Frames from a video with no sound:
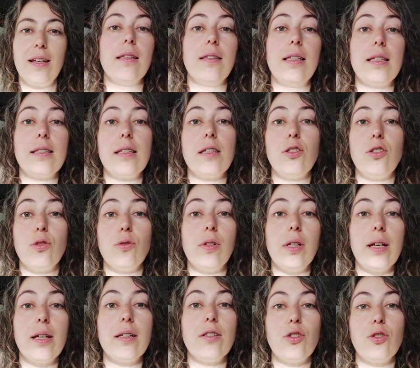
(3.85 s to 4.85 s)
This is
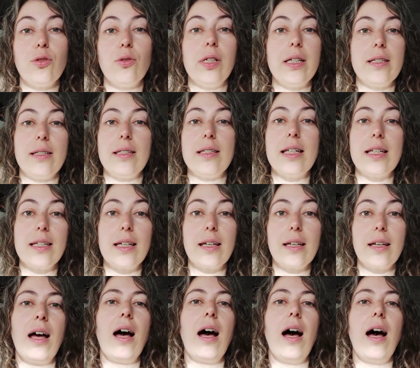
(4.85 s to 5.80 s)
Julia and Julia's Knitting.